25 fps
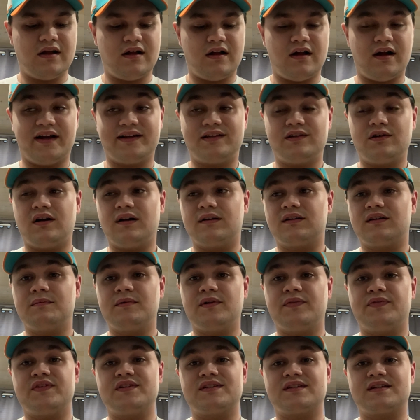I talked
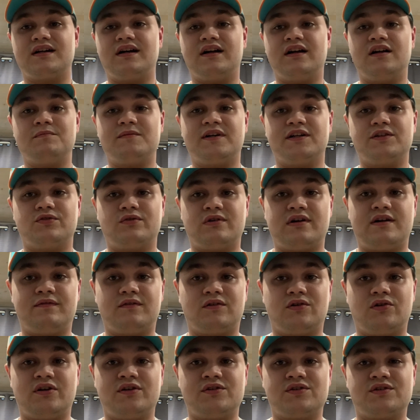about this guy in my draft
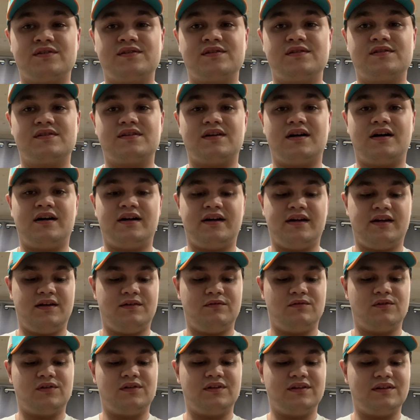crushes. I
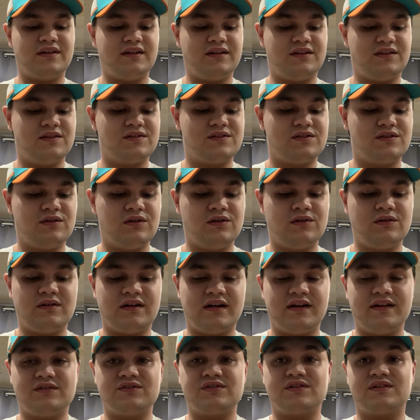really like this dude.
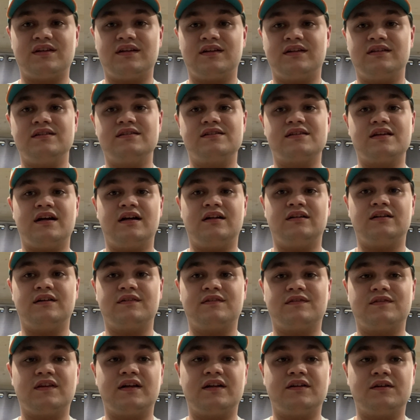I just think he's an
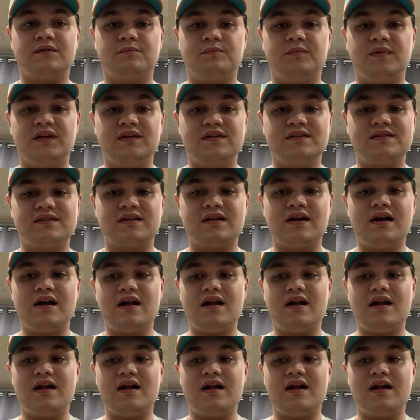athletic beast.